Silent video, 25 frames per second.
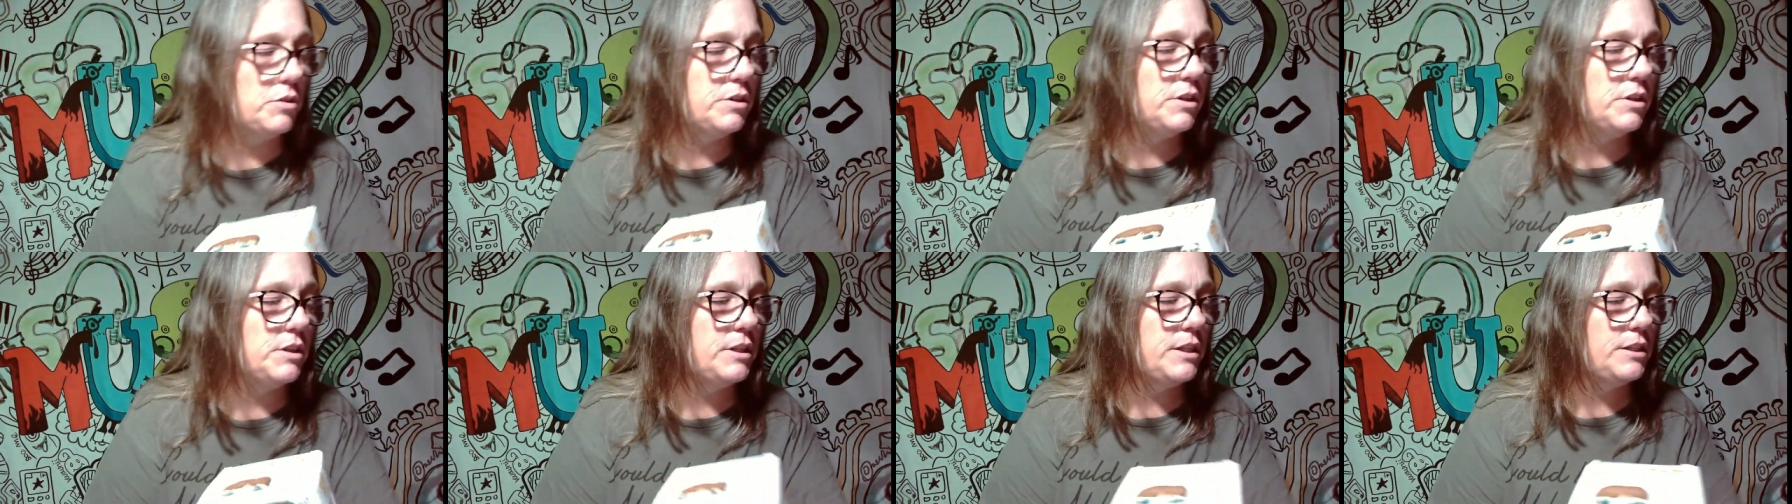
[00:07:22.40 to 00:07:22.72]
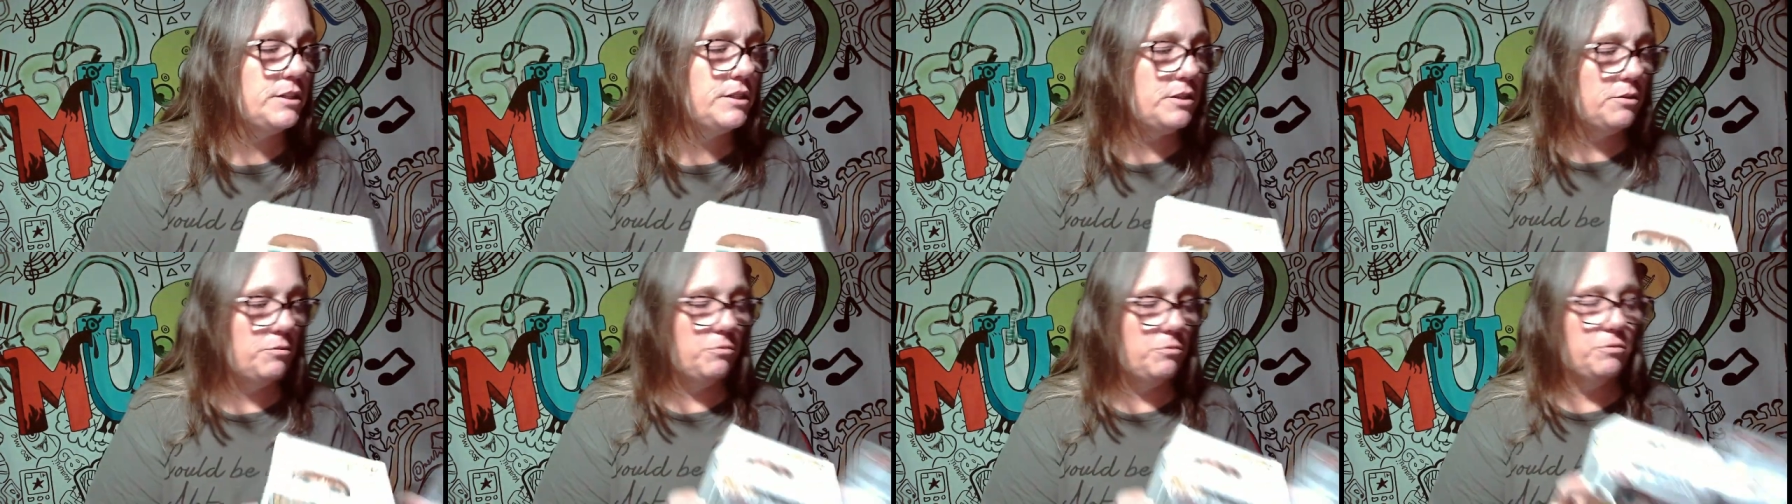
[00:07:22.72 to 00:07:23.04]
of
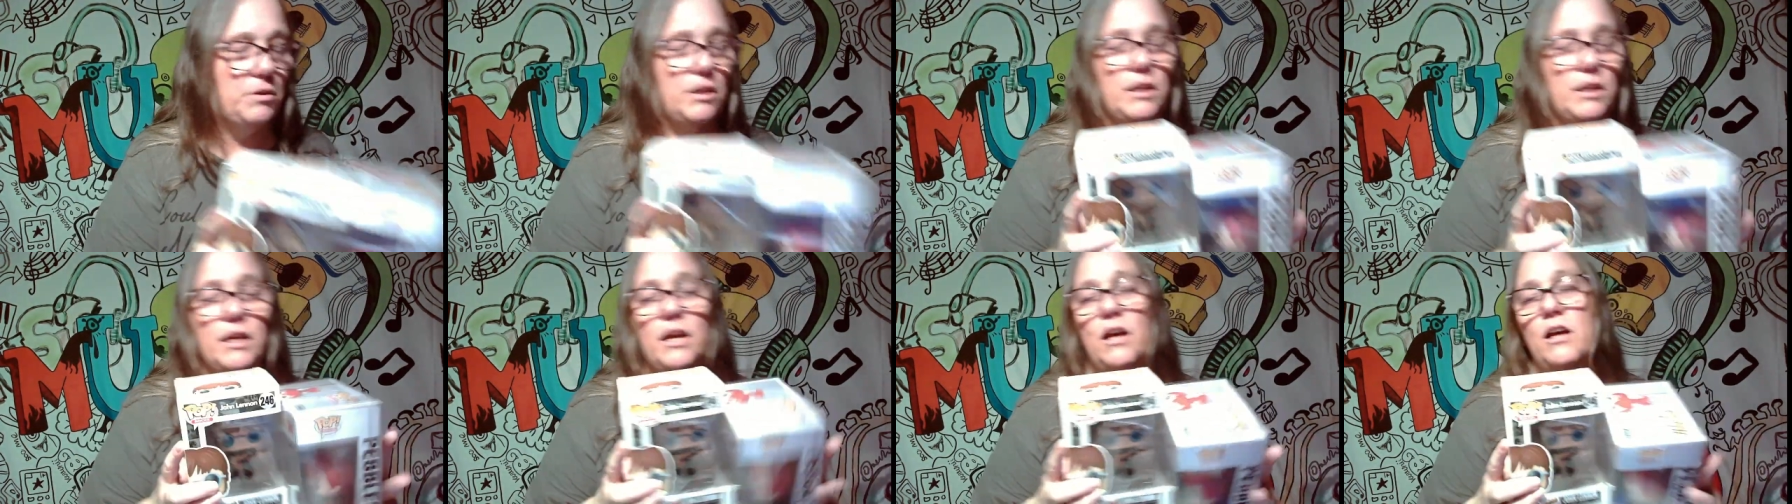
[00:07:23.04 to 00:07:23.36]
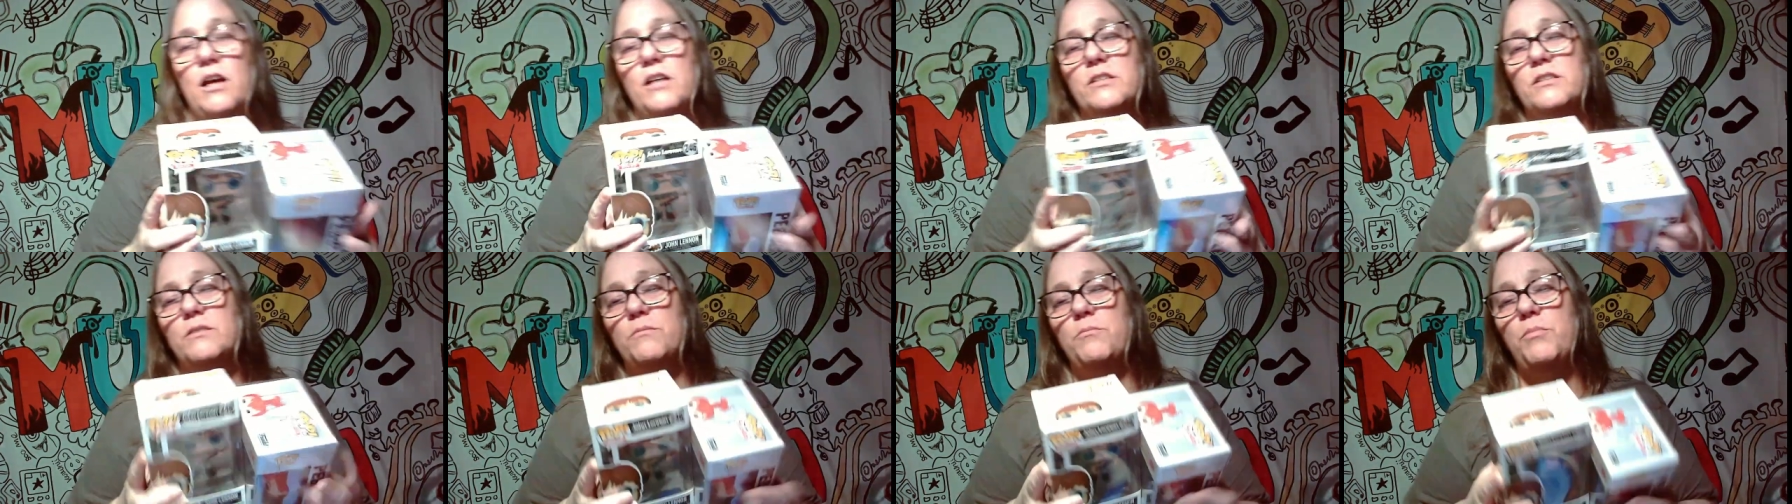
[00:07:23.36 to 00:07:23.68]
these are really
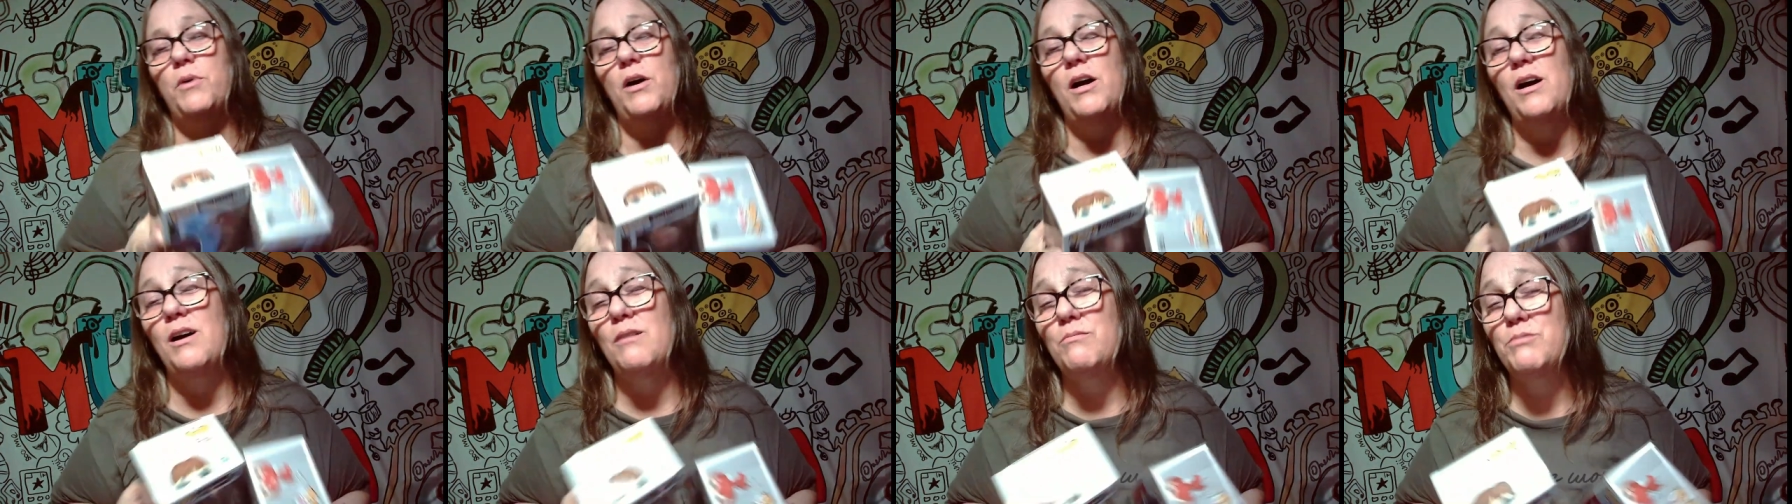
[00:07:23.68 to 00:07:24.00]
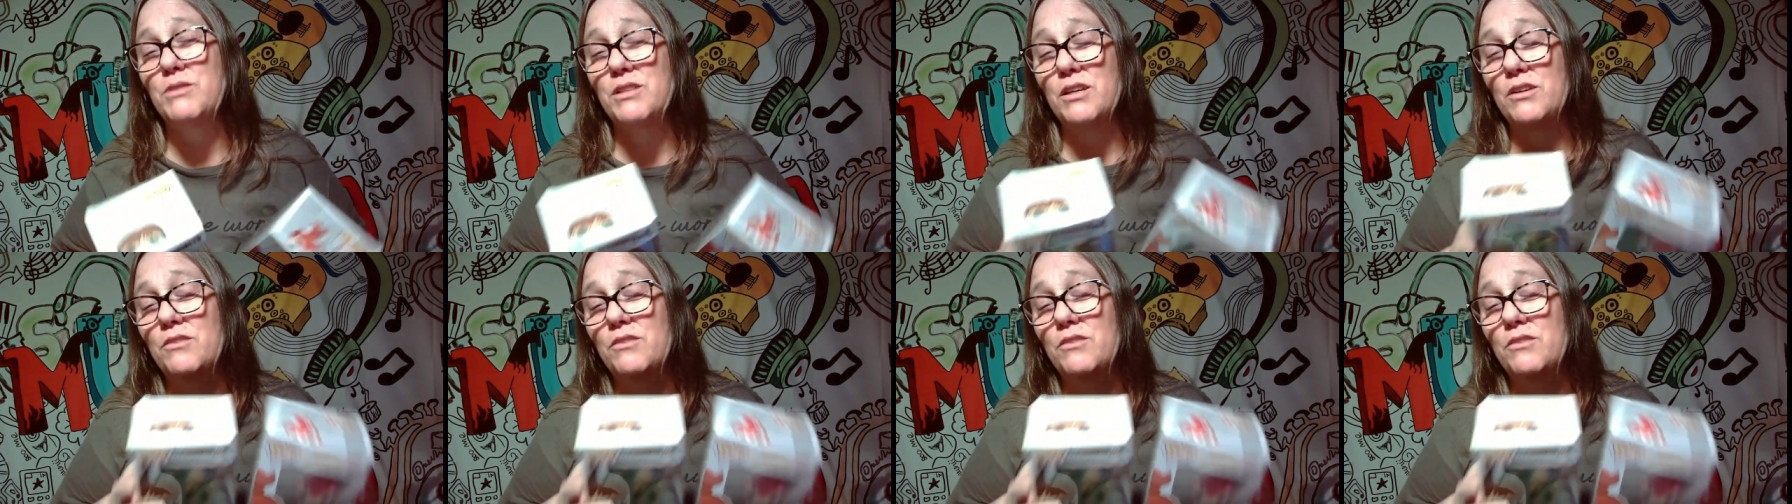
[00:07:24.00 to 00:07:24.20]
awesome pops.